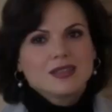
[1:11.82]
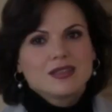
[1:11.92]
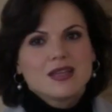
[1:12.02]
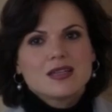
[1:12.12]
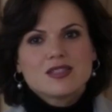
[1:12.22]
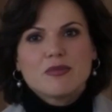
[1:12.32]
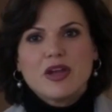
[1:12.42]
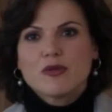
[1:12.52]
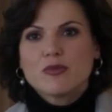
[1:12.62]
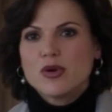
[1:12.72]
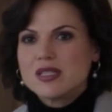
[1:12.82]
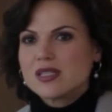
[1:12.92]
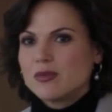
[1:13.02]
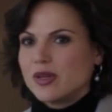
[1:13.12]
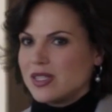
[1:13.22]
Unless the mayor
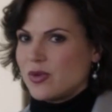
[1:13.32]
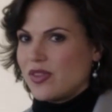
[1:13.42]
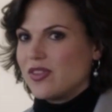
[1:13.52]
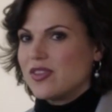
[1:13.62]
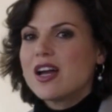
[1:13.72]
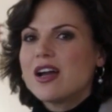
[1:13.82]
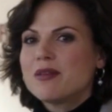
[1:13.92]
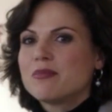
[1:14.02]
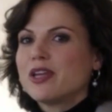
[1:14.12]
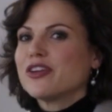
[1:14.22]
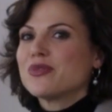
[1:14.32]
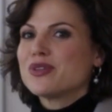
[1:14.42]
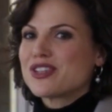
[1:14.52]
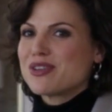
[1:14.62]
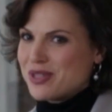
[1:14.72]
appoints someone else within the time
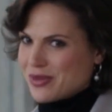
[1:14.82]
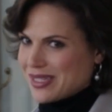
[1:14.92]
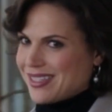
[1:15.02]
period, which I'm doing.